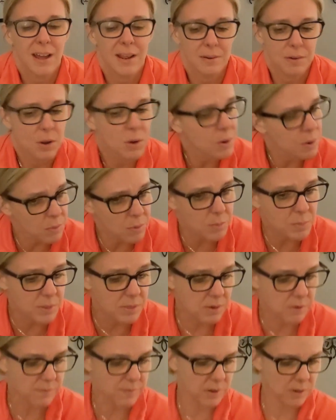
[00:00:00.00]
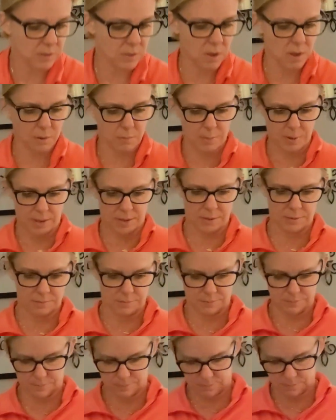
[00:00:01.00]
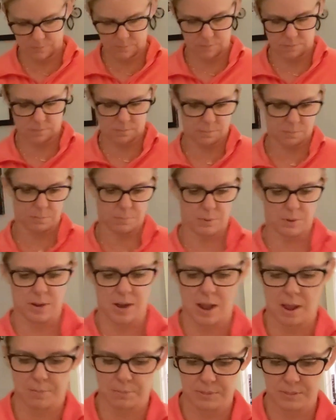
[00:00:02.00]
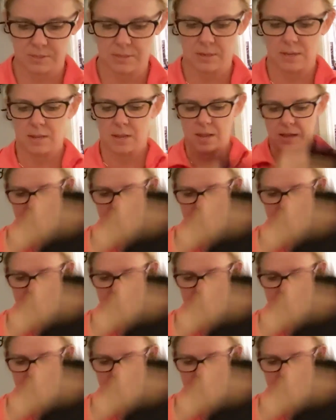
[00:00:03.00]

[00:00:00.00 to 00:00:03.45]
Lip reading: I know I won't be there very long, but perhaps.